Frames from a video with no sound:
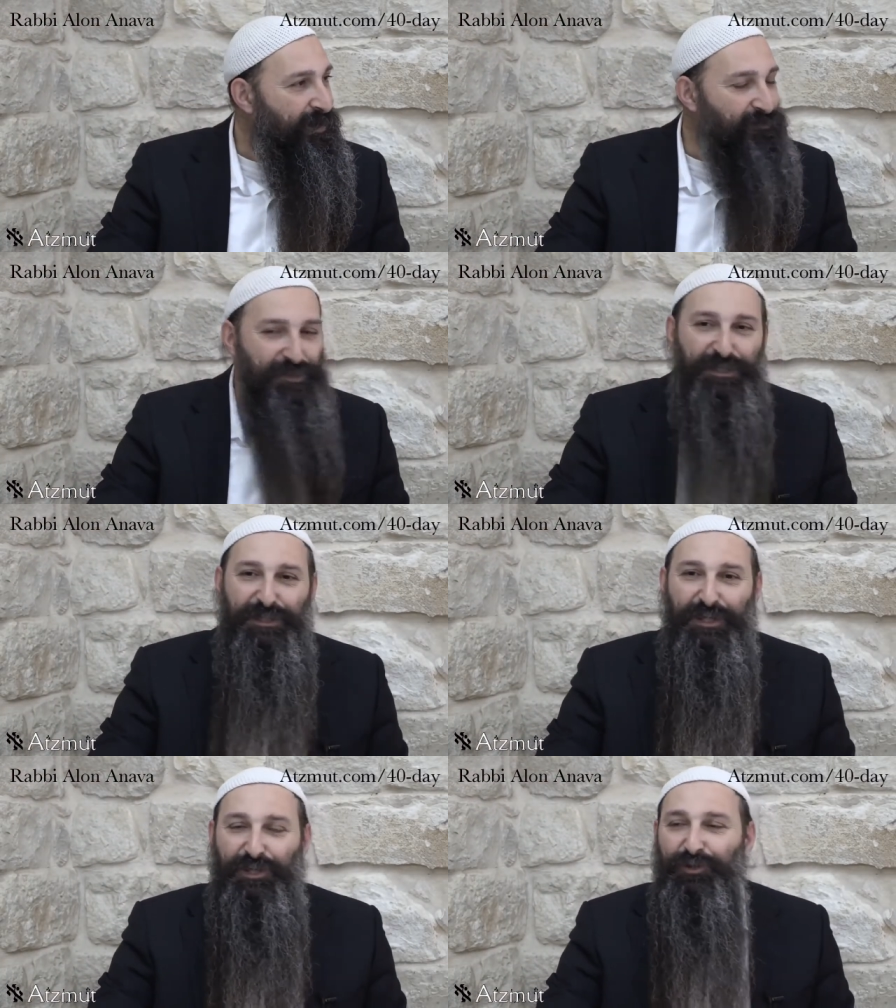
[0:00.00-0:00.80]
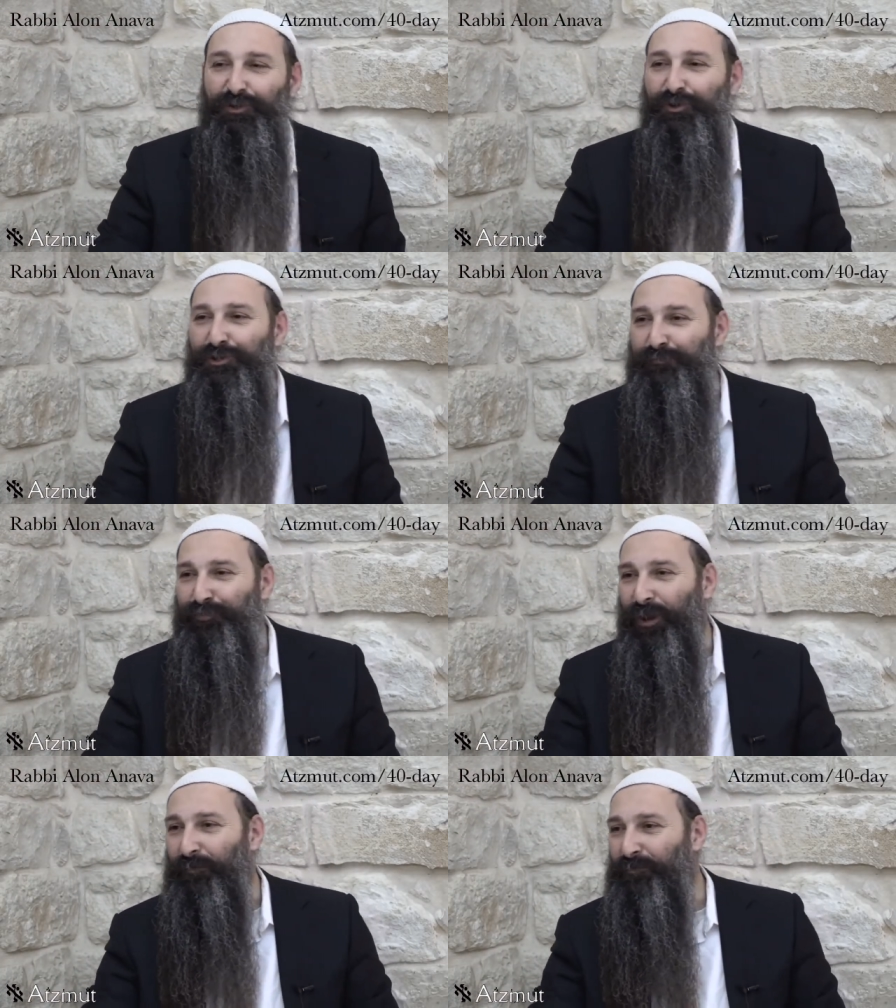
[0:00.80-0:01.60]
And this is a huge
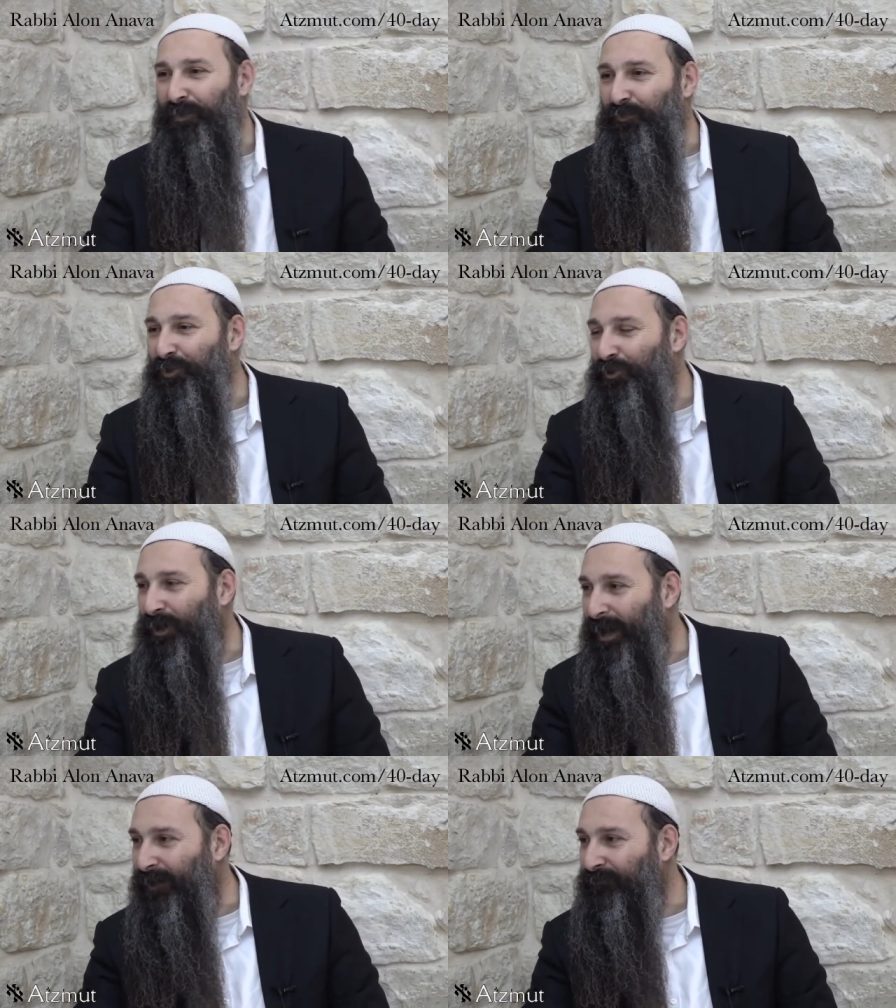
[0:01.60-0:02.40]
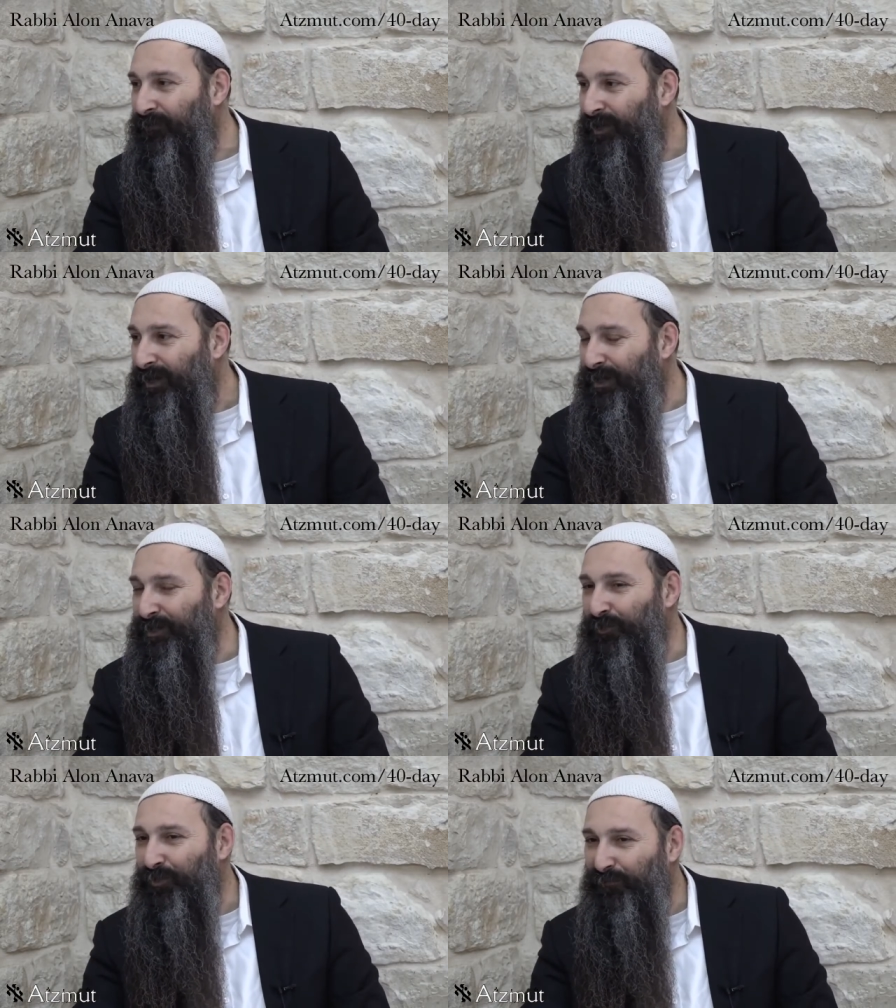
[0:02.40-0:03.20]
problem that we all have, is
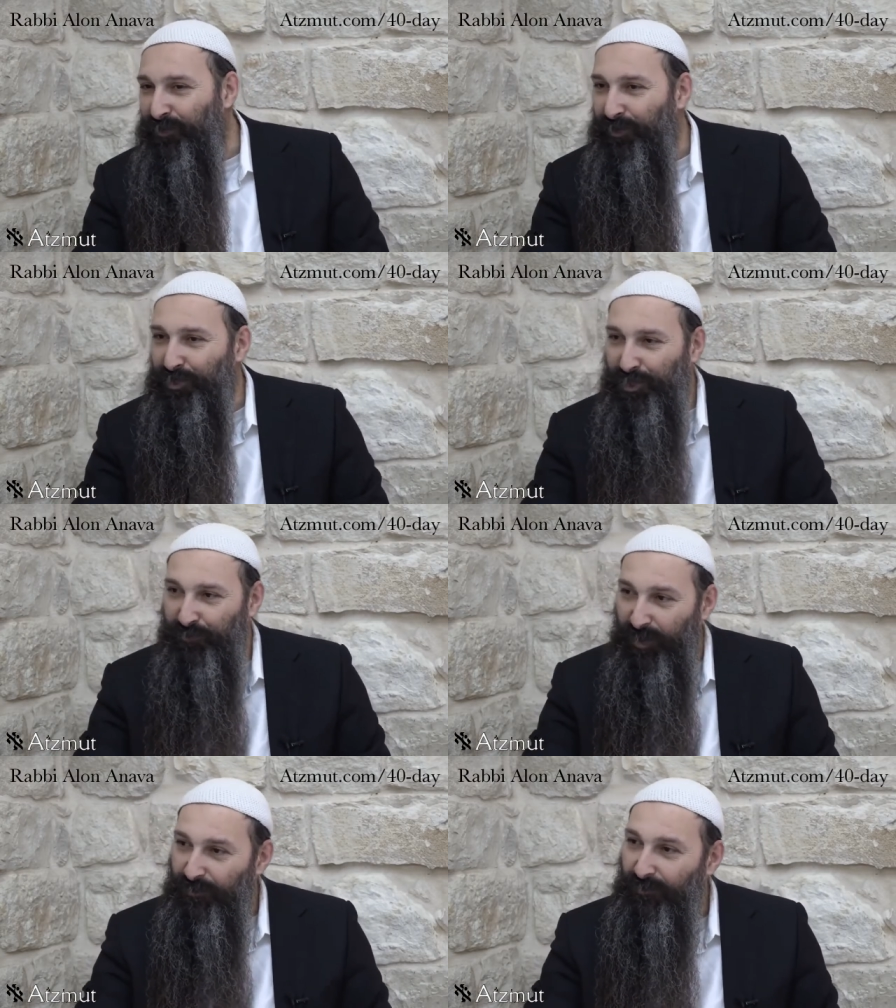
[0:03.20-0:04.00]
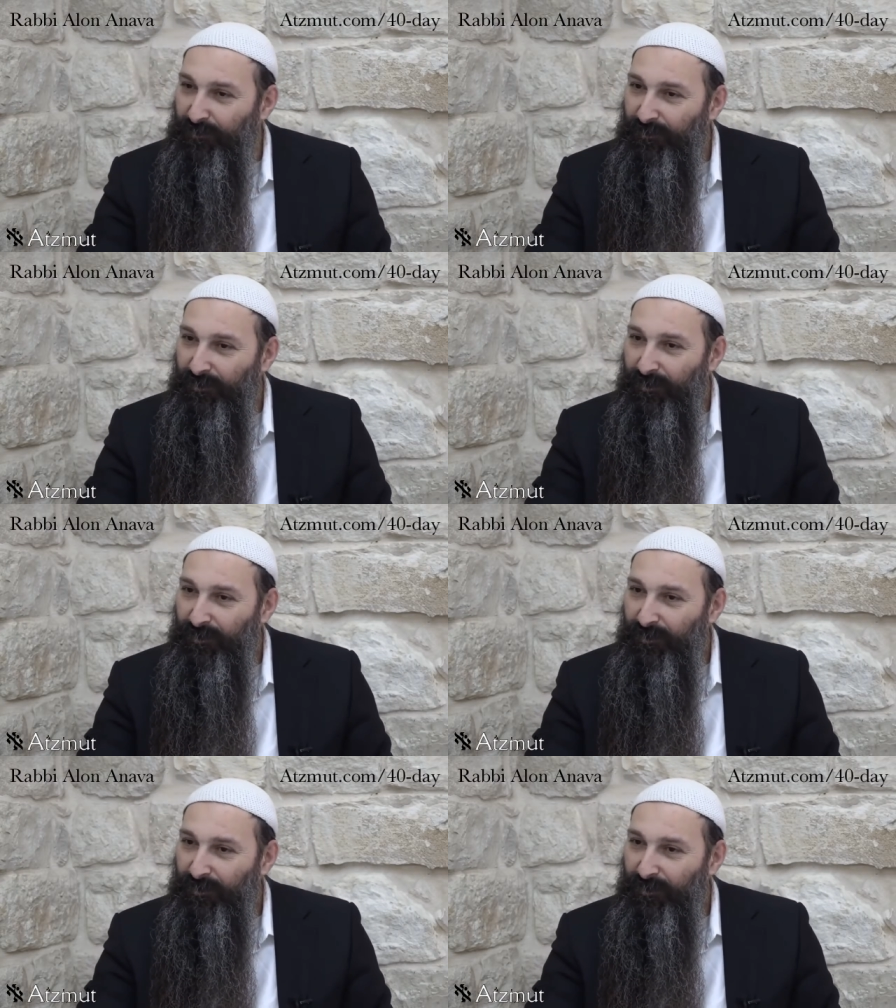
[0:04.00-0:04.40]
that we're very judgmental.